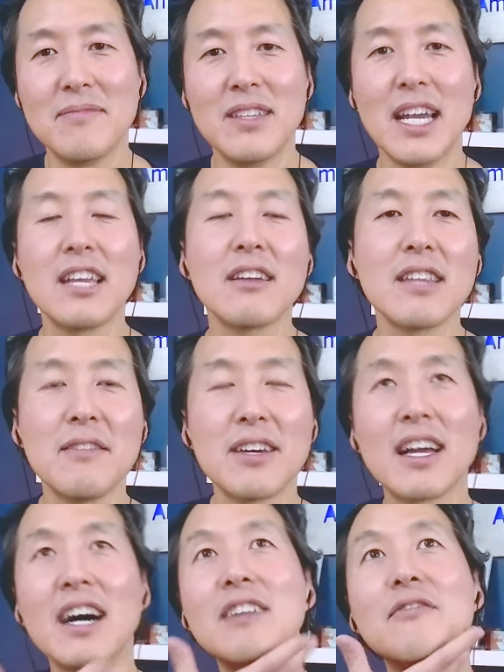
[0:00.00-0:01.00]
Yeah, you leave
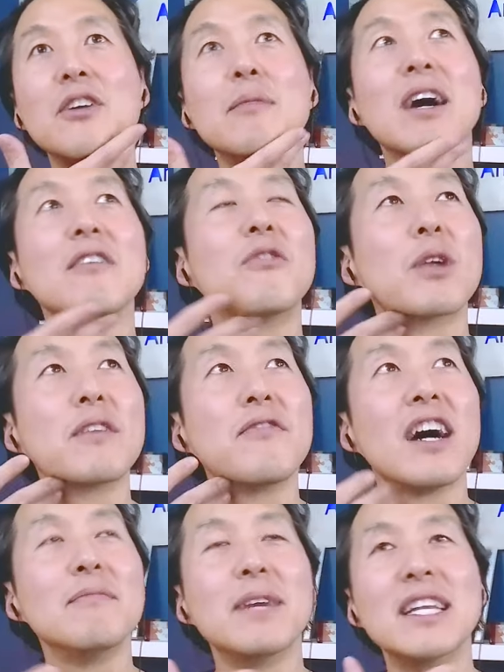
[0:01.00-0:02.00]
it on for about
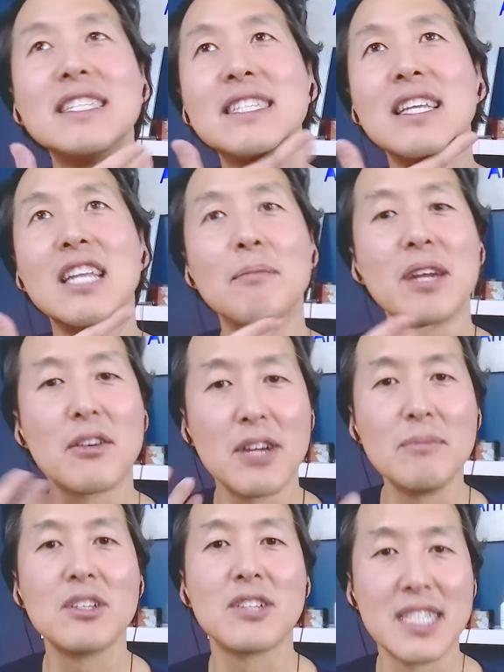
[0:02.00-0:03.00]
45 minutes, the numbing
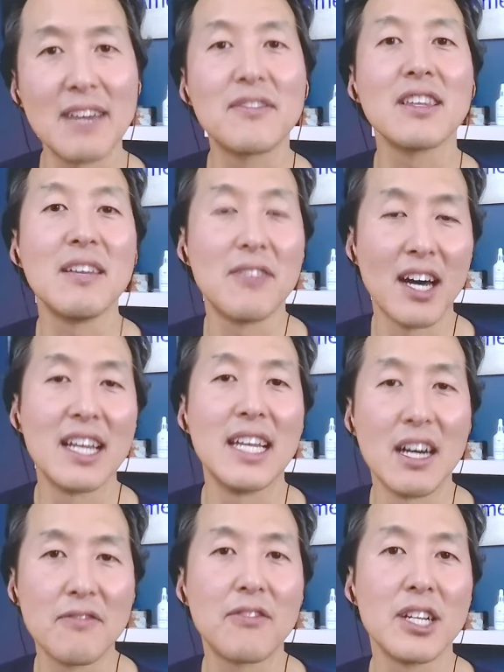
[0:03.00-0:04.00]
cream. You just have to leave it on
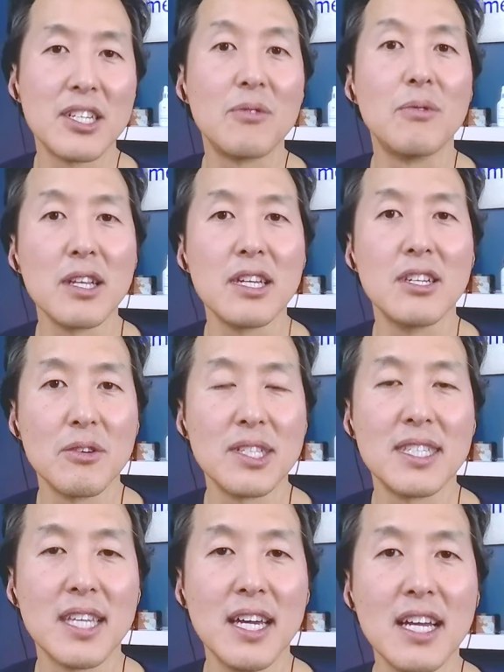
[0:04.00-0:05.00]
enough for it to really do
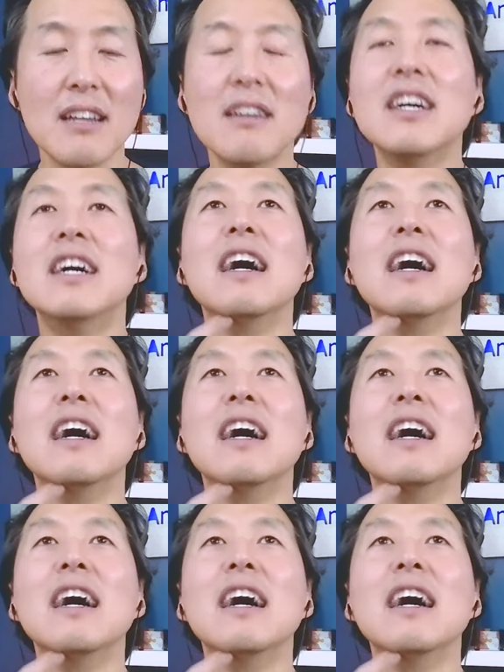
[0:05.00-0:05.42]
its thing.